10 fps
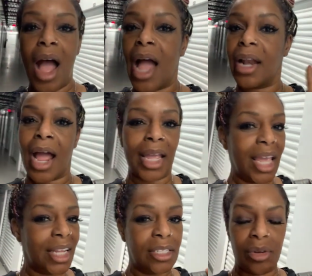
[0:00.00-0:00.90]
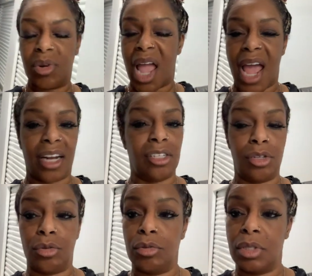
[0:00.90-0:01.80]
I can't deal with
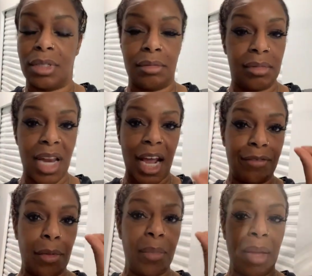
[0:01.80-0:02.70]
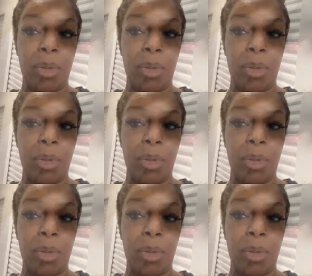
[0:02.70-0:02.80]
attitudes. Not even baby